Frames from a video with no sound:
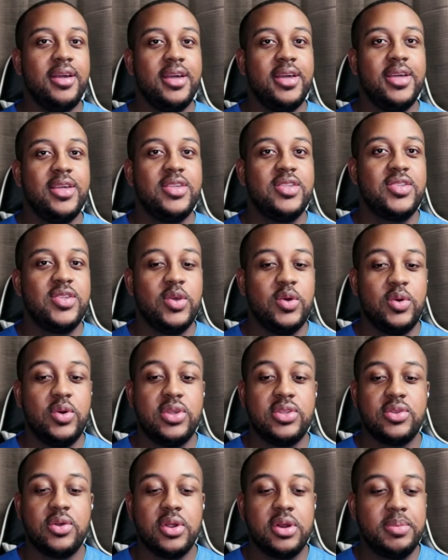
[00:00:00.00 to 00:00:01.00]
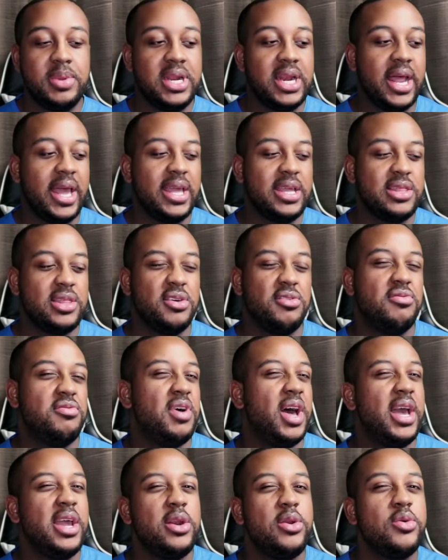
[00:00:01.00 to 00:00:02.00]
So it's going to be like the
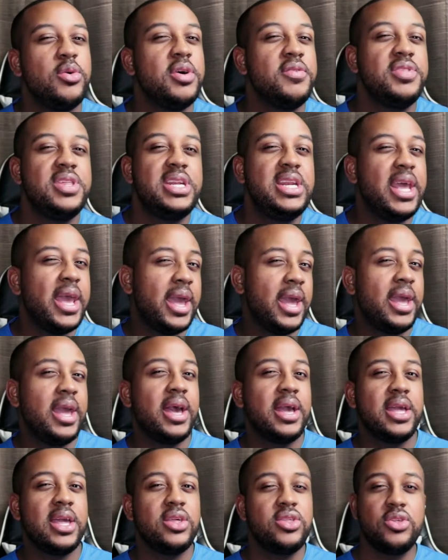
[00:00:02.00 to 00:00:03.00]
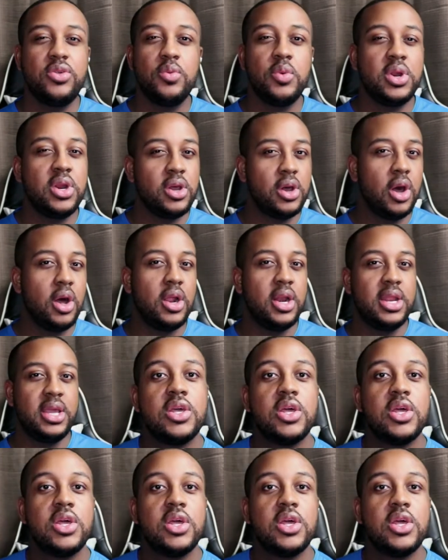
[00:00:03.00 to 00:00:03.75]
vinyl of the day, I guess you want to call it.